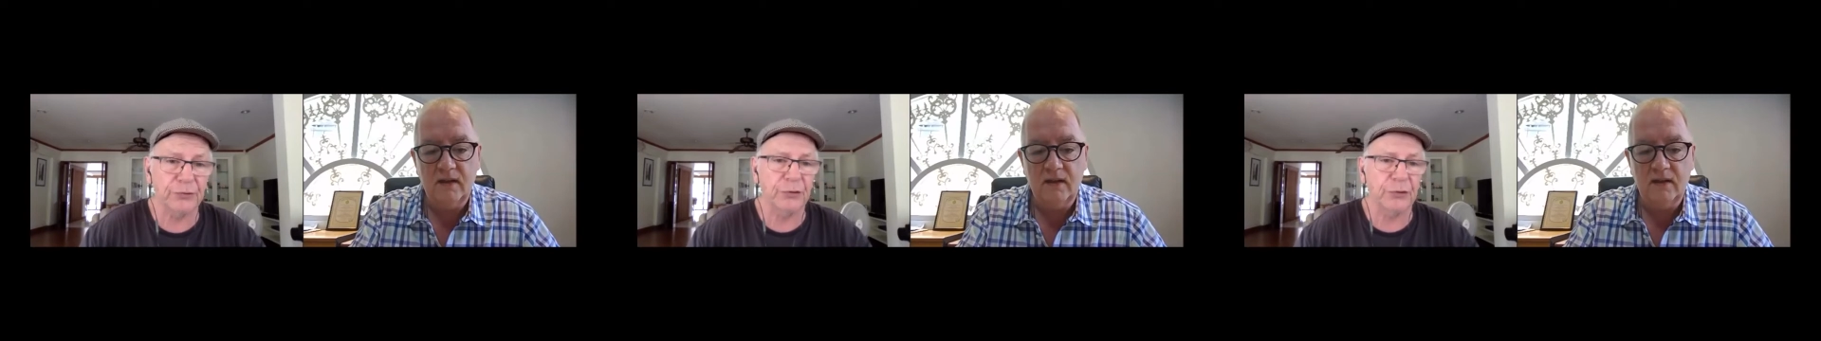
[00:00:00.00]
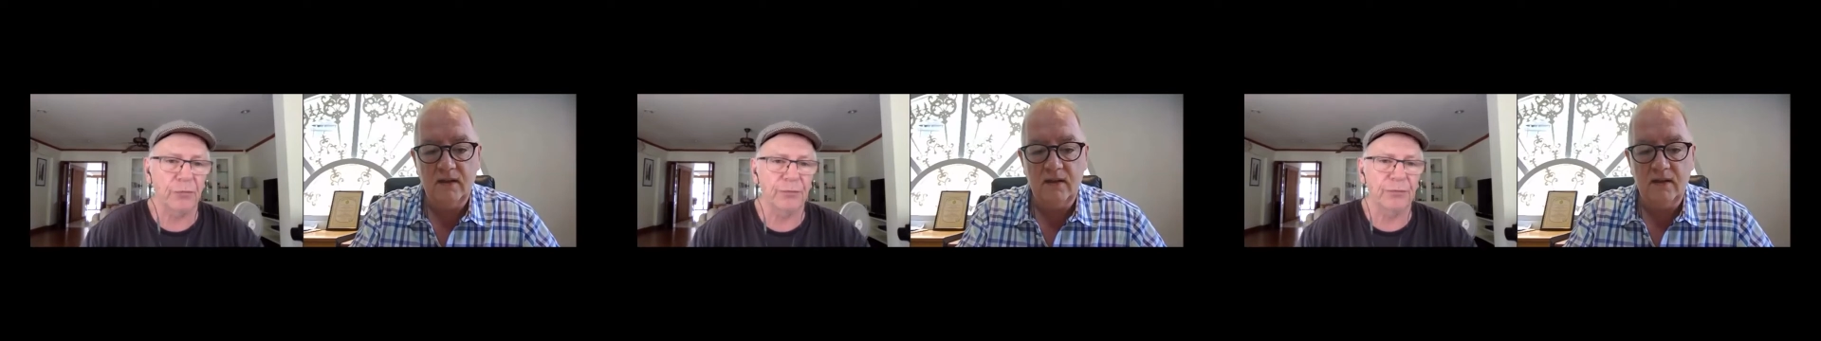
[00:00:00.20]

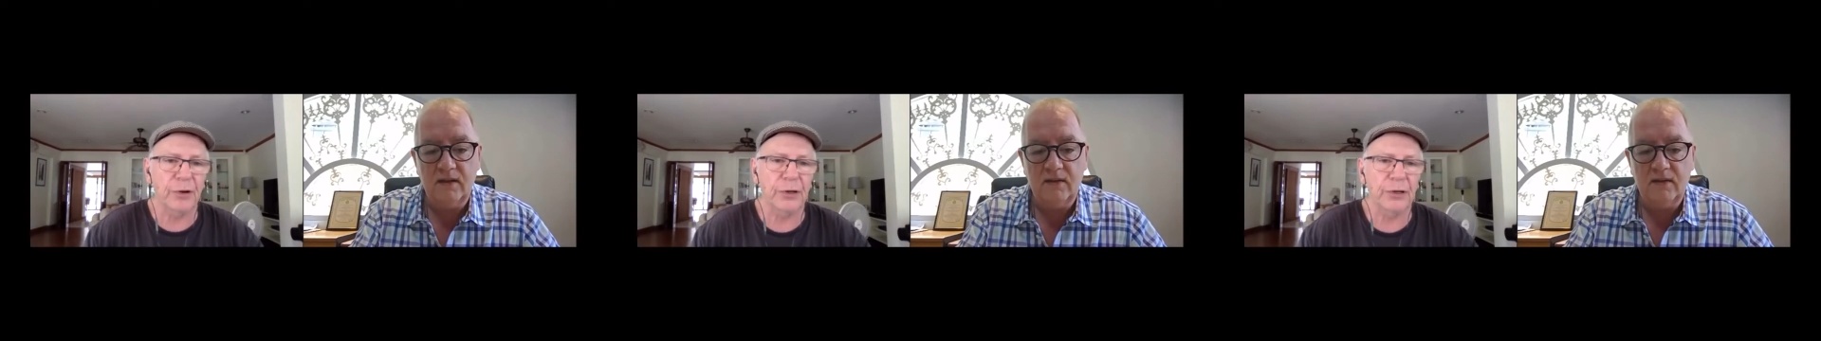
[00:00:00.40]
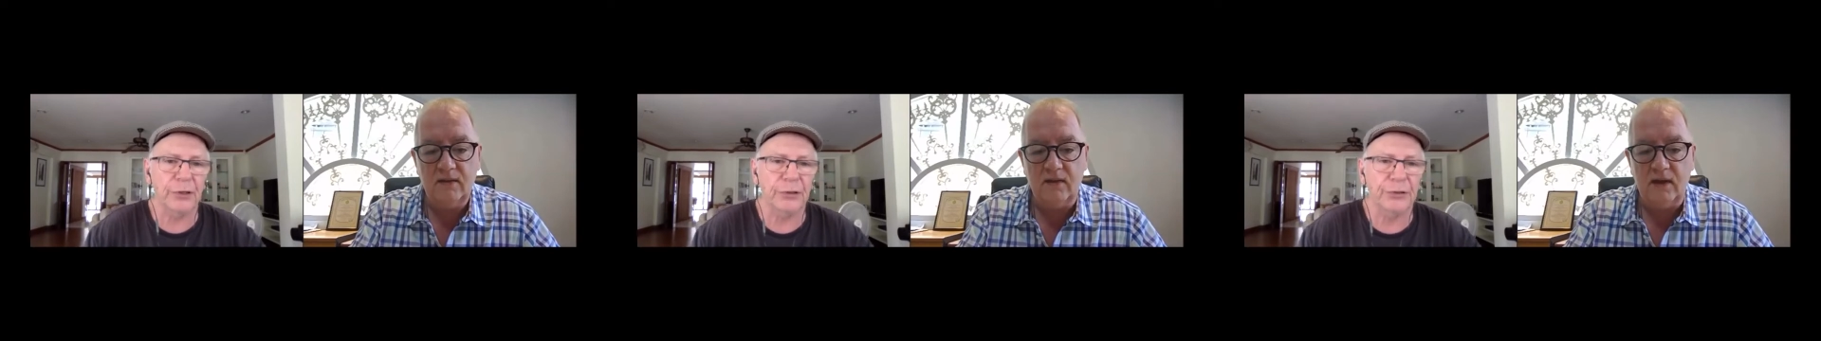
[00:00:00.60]
Speaker 1: go and
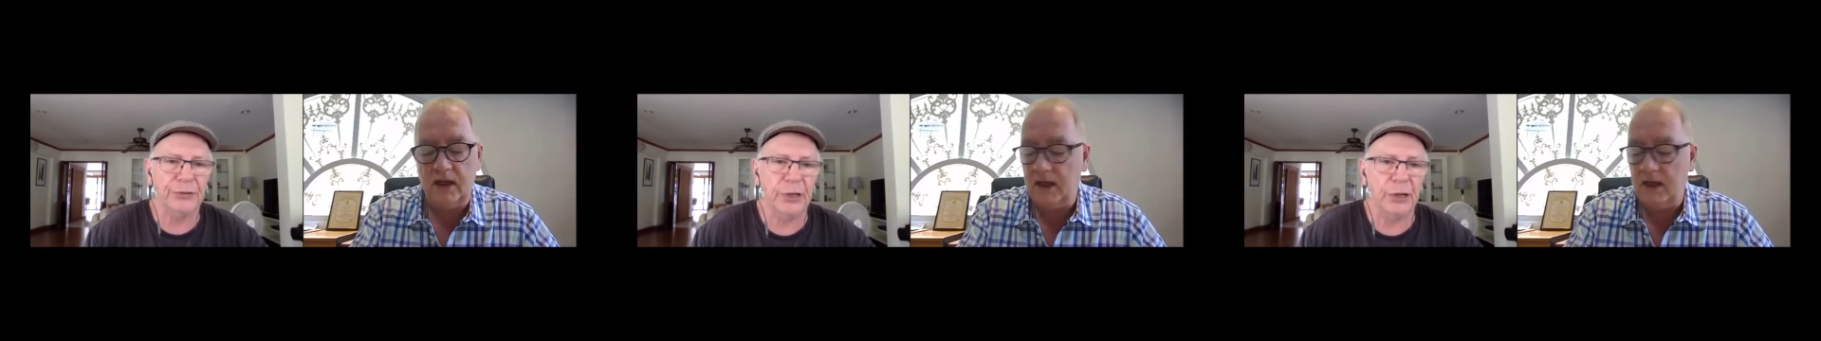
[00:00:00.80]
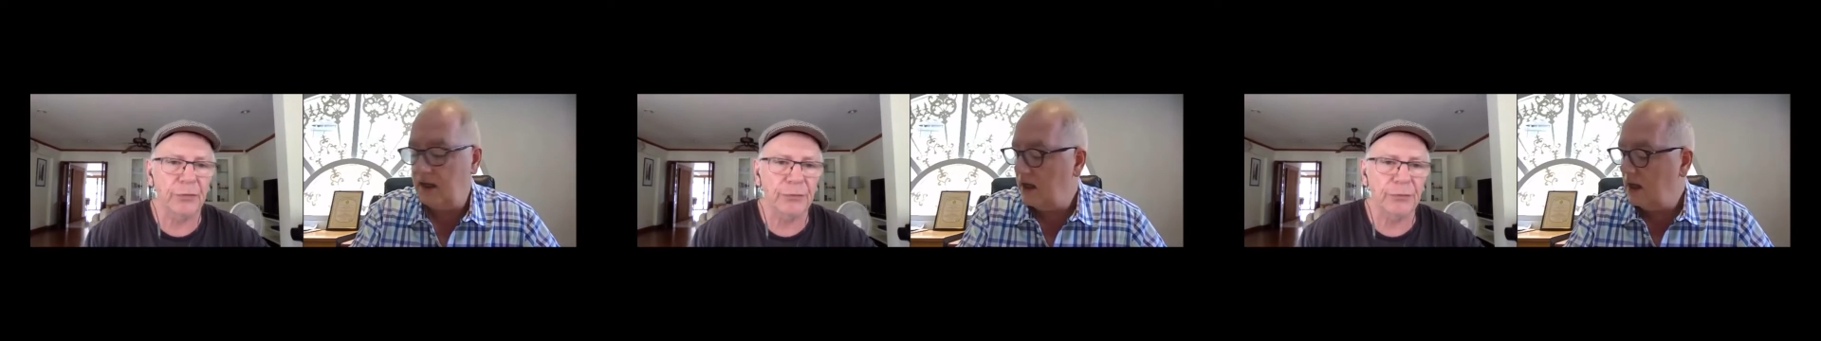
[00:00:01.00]
find it
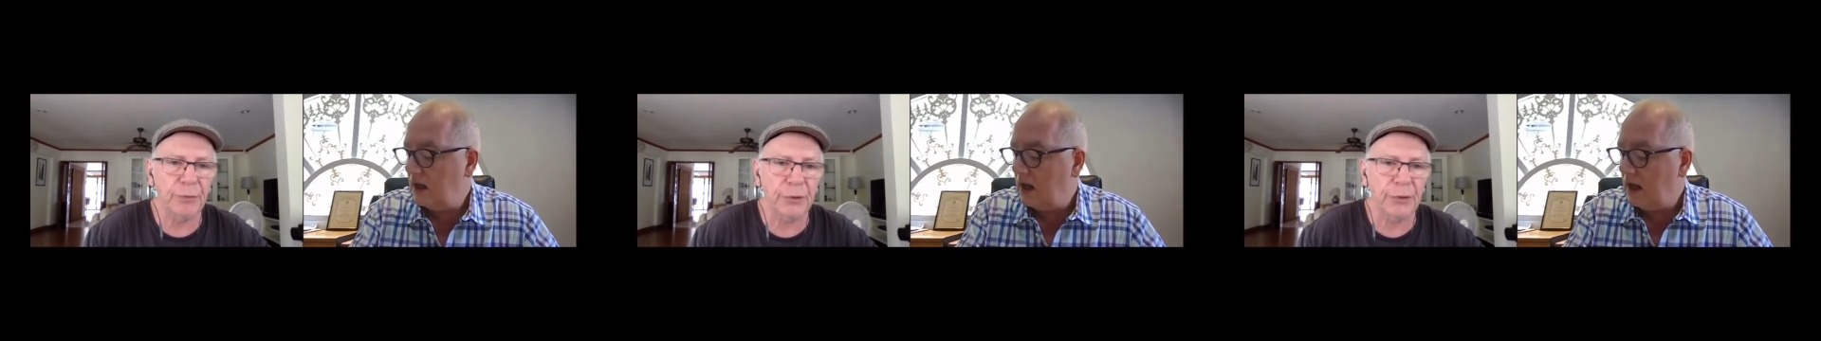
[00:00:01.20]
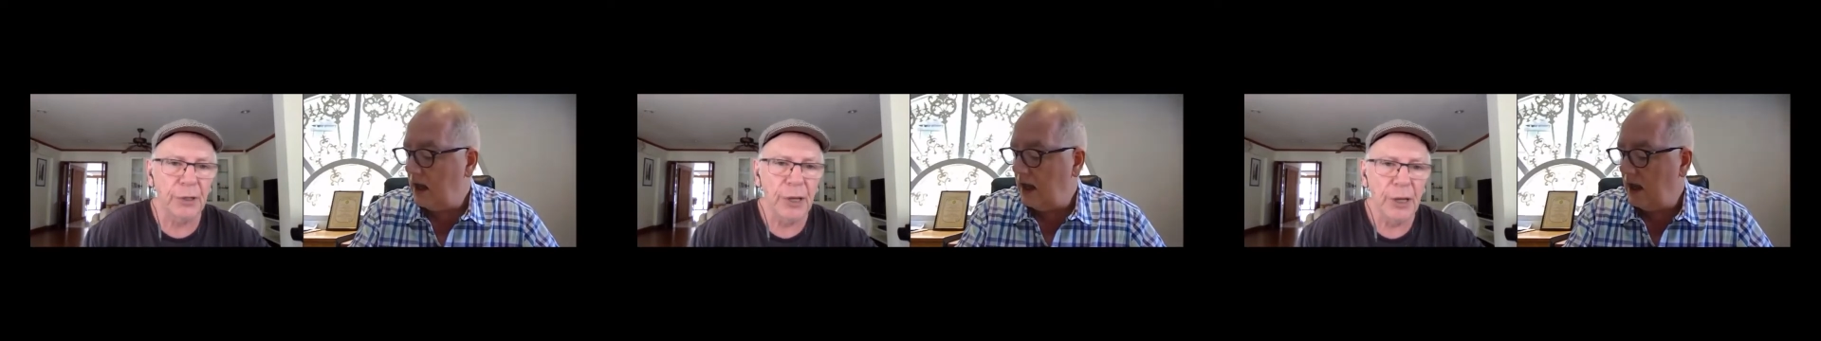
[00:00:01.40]
yourselves. But
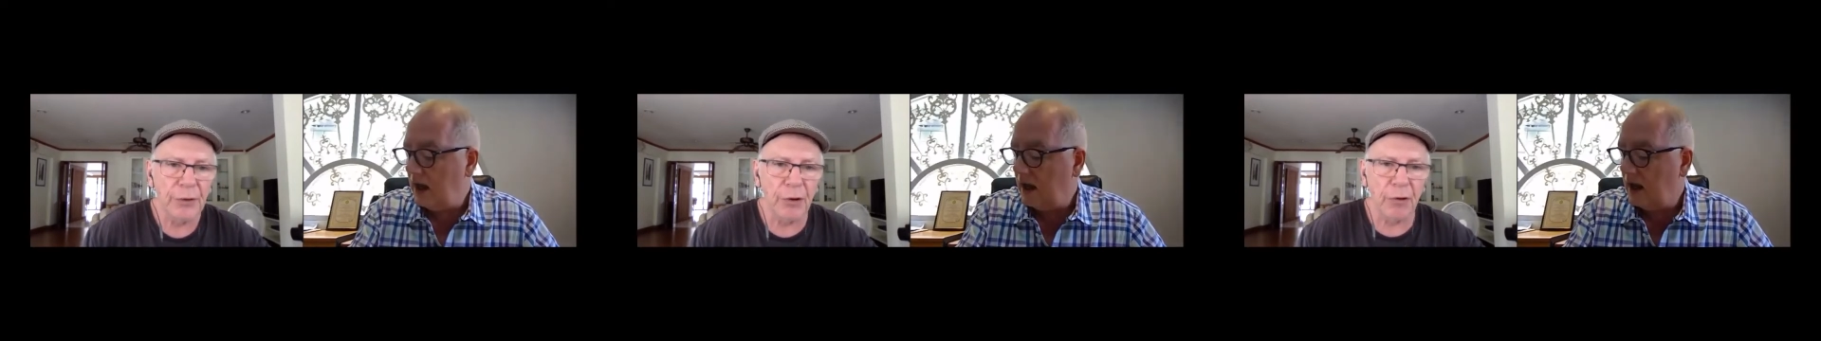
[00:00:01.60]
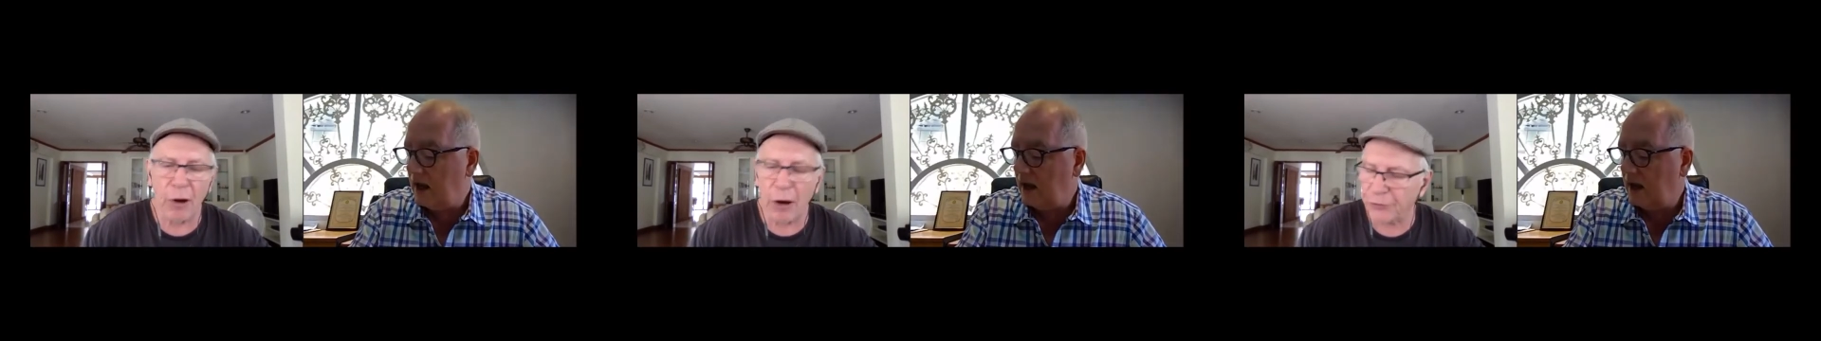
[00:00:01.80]

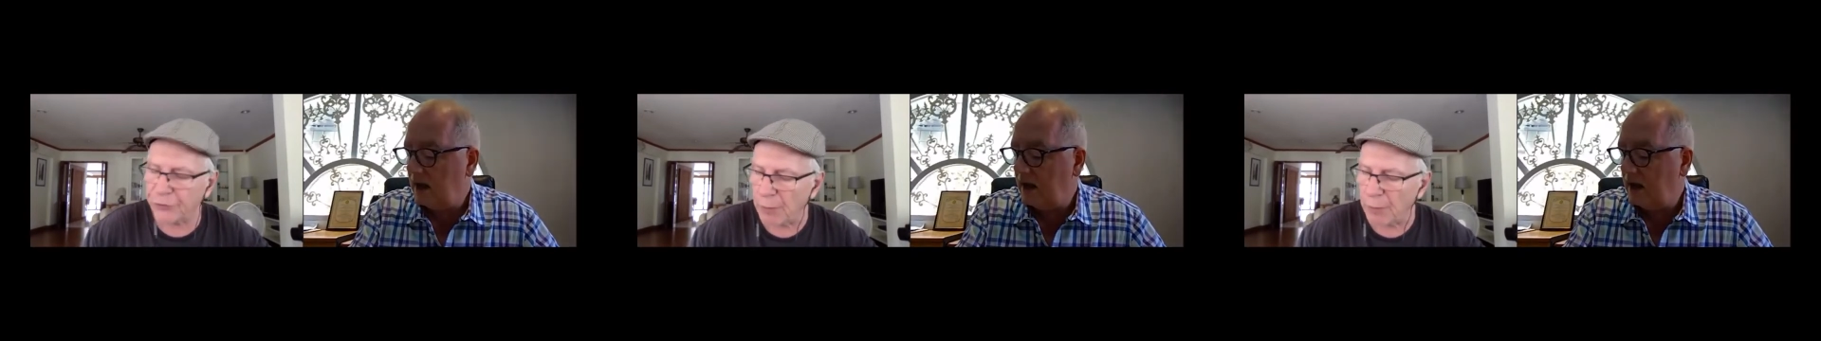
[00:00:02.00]
there are some